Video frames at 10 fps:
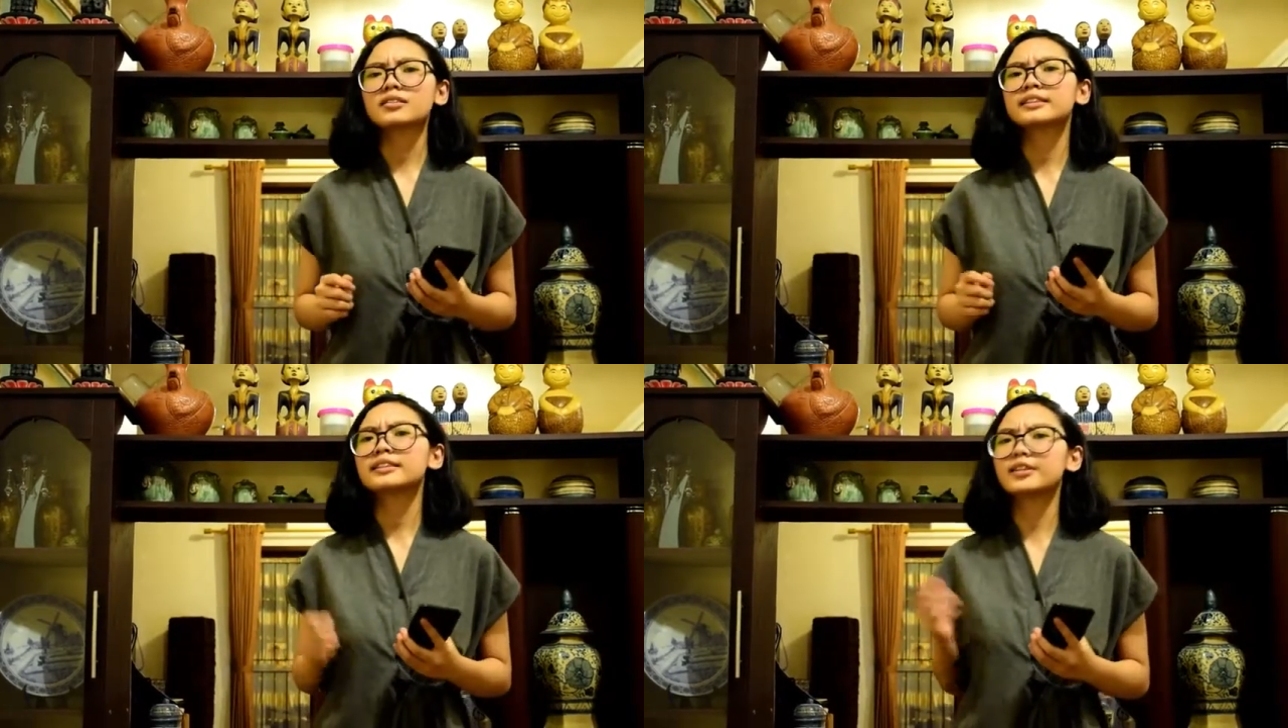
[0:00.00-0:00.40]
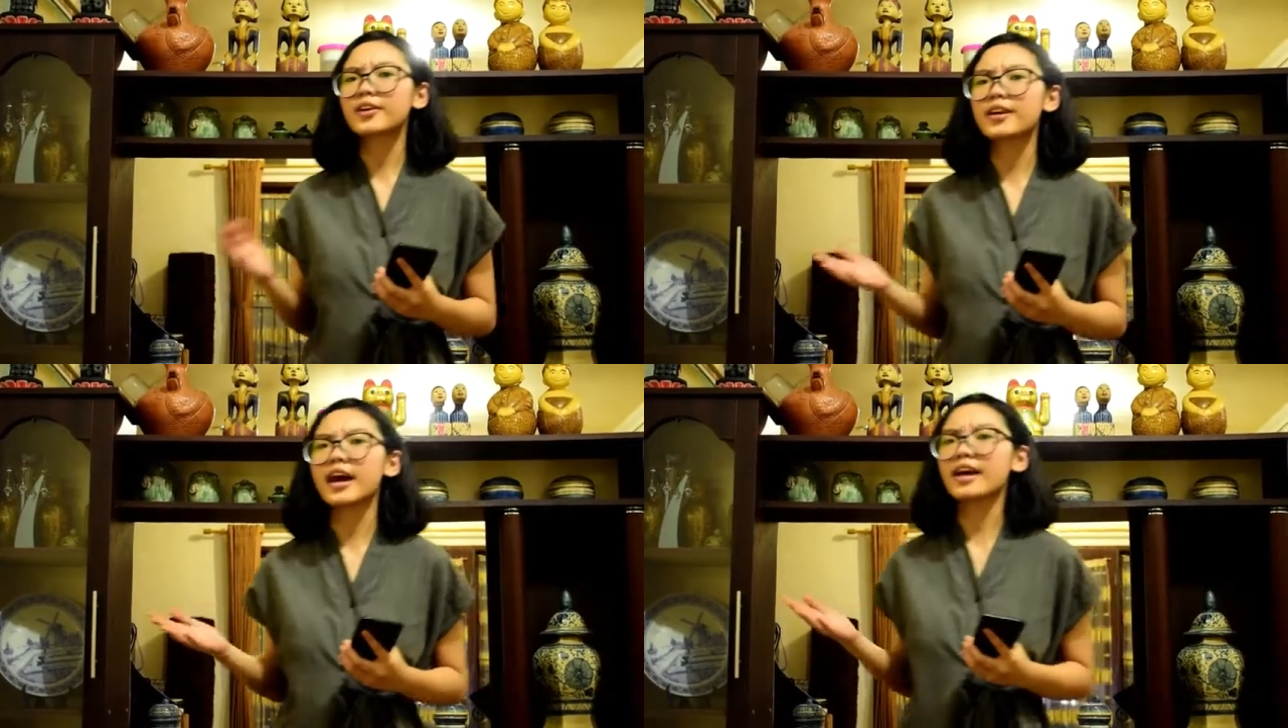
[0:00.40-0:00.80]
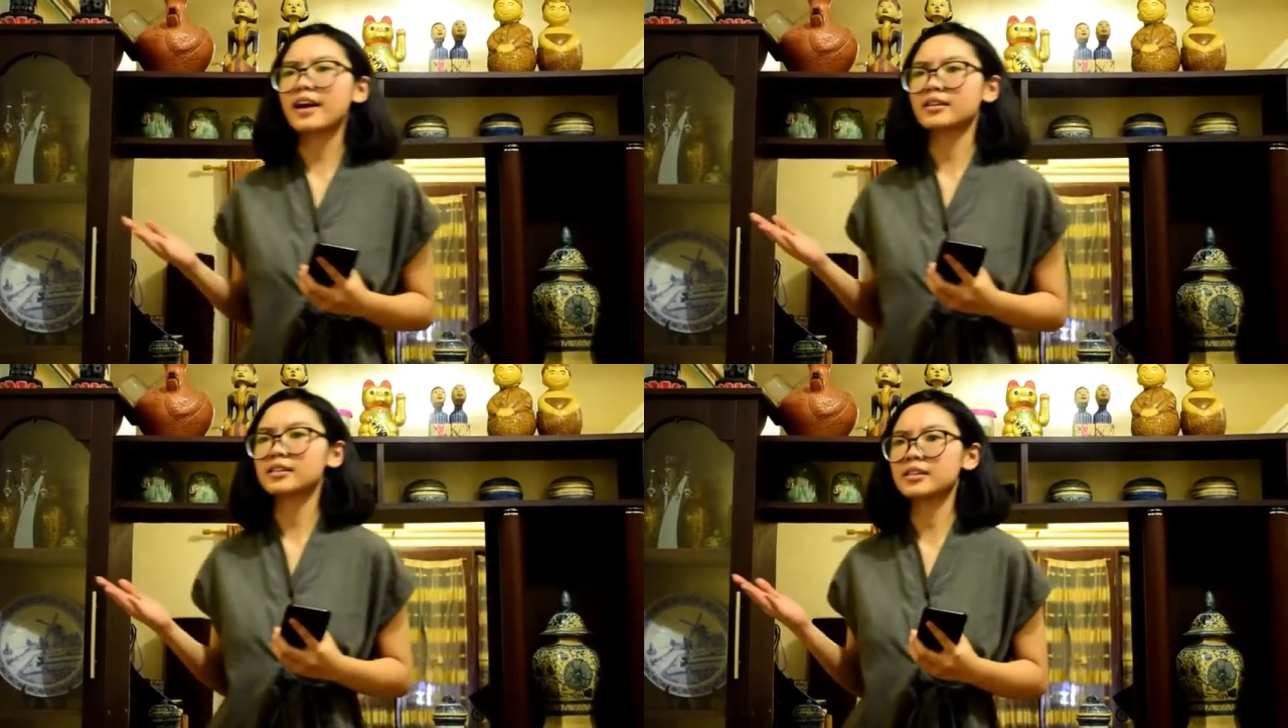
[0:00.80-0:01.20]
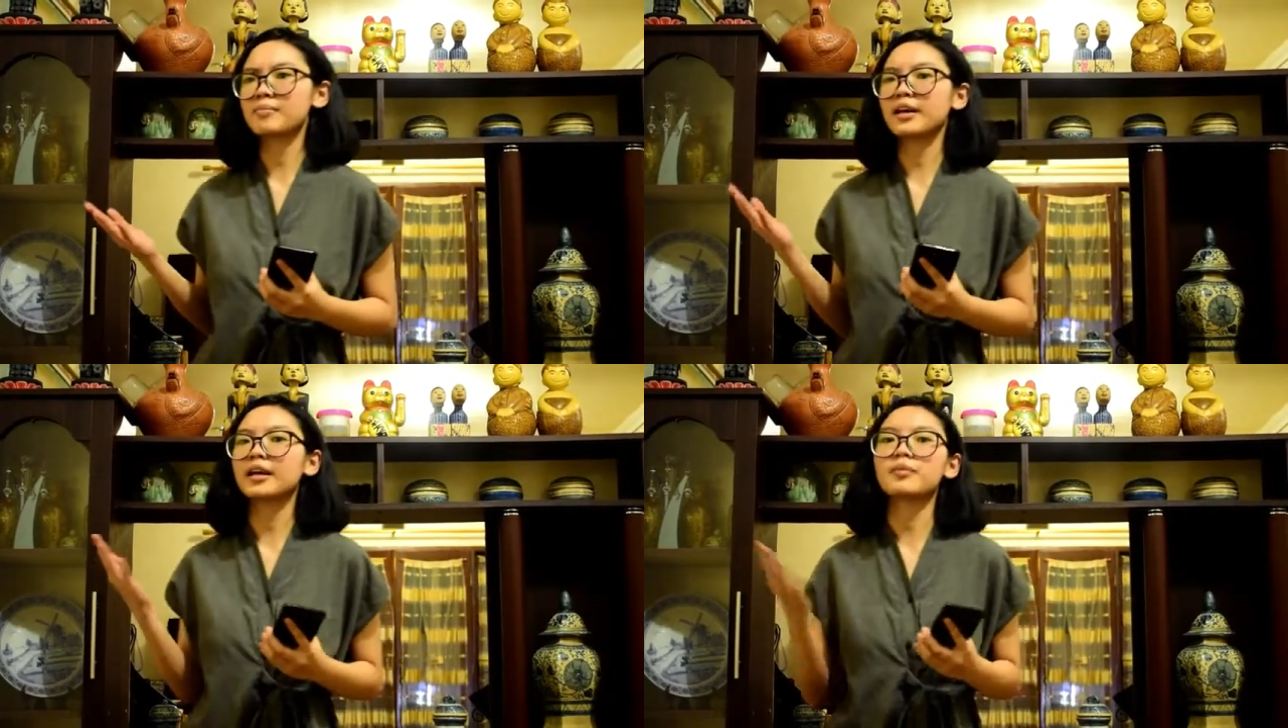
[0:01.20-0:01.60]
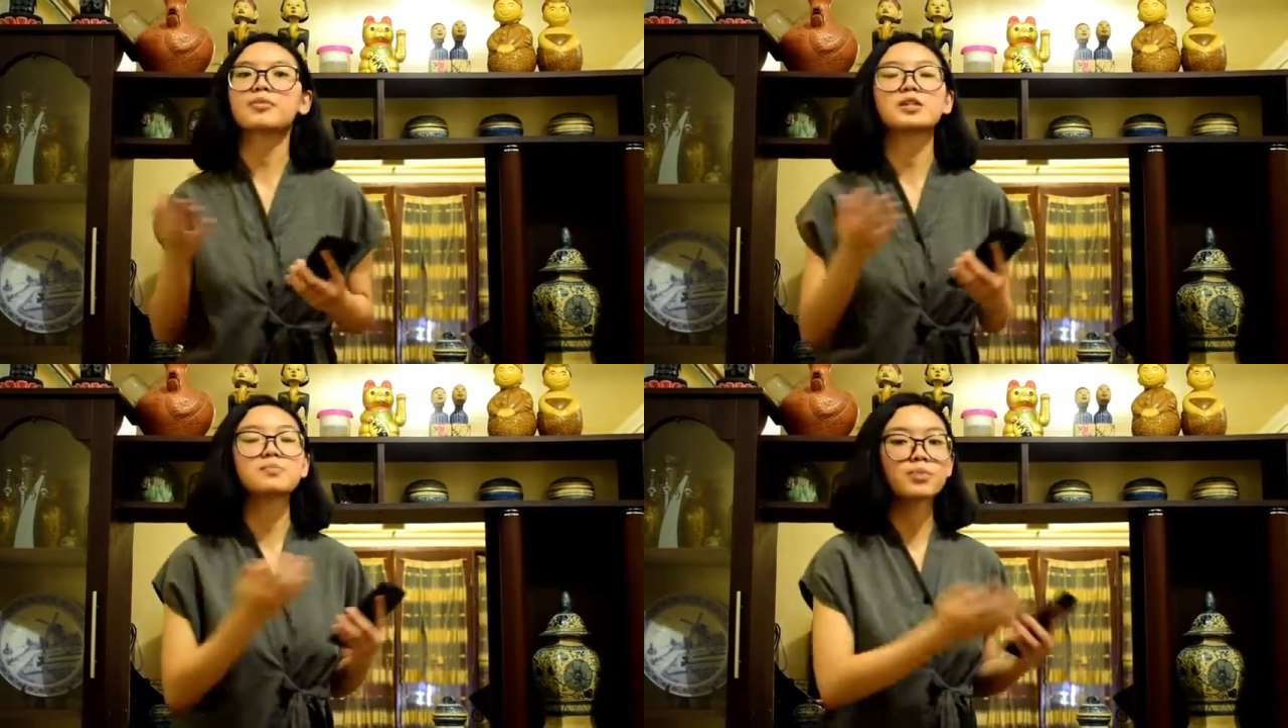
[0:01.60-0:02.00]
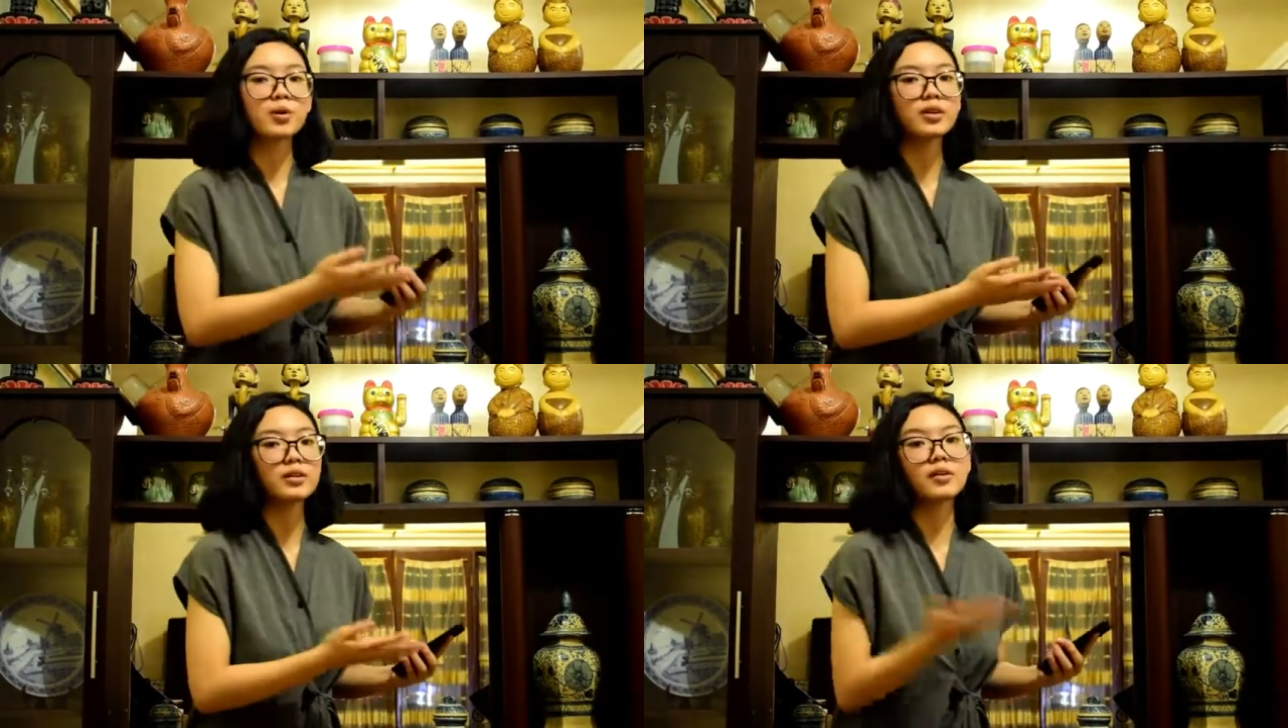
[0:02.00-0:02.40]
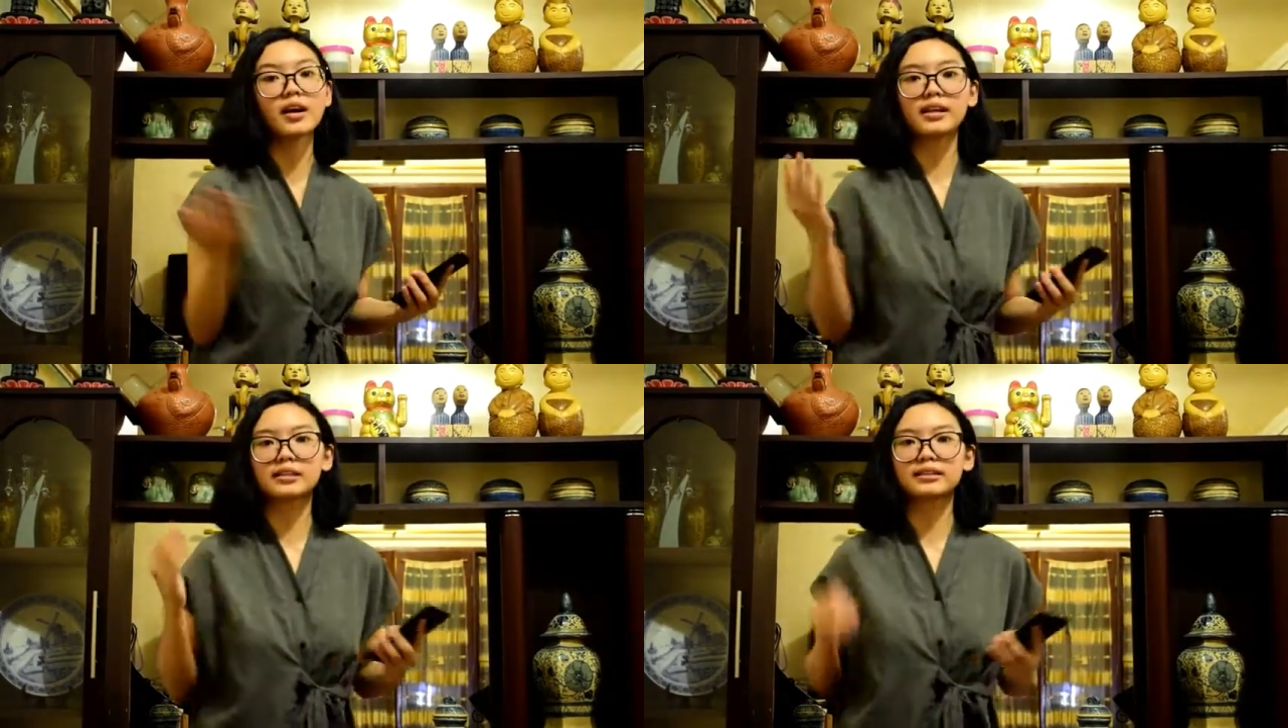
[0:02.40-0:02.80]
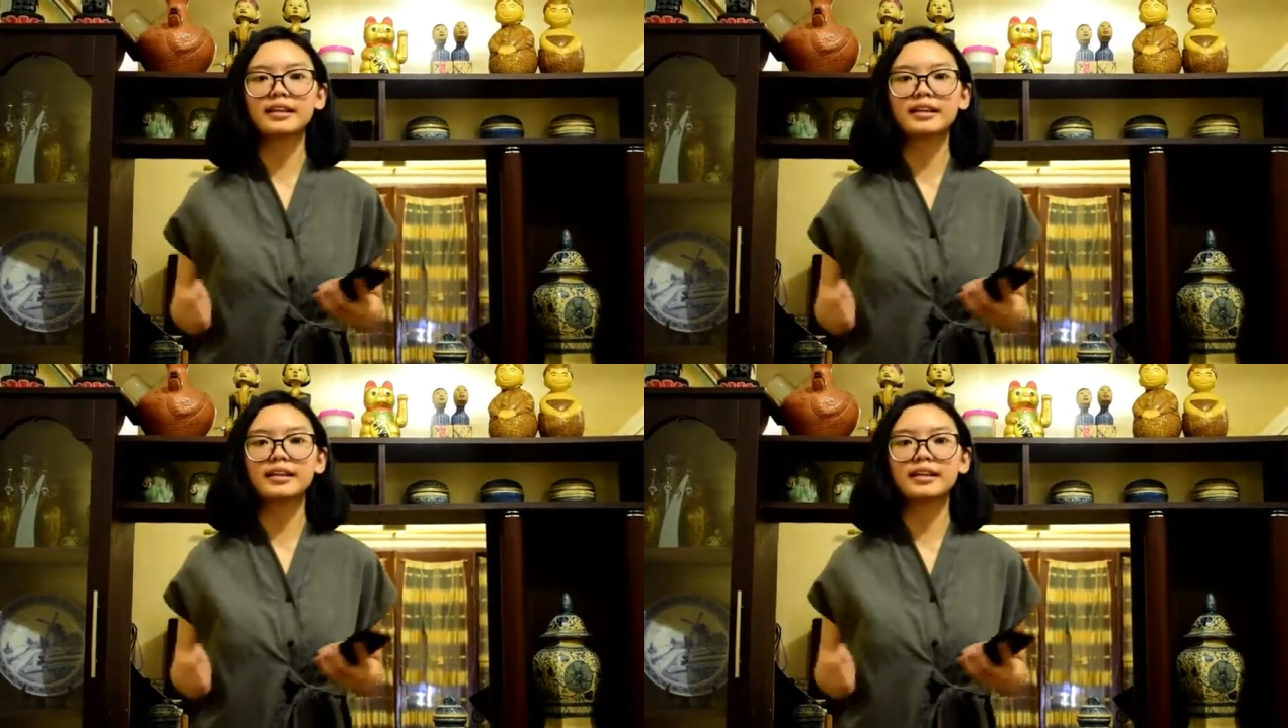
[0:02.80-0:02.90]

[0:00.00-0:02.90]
sorry, my camera is broken or else.